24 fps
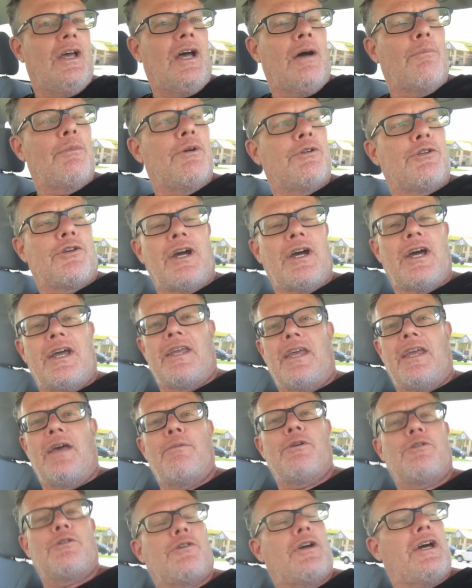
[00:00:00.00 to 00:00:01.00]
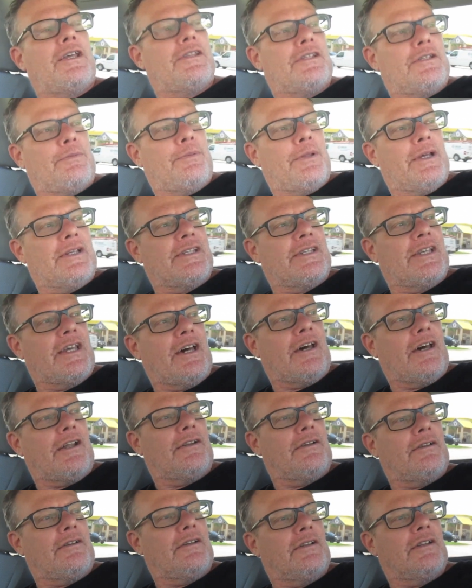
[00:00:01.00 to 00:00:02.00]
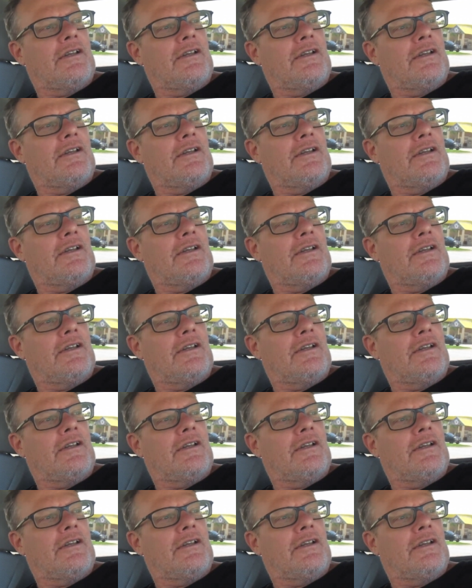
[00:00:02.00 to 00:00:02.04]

I'm gonna try, I'm gonna try this place out.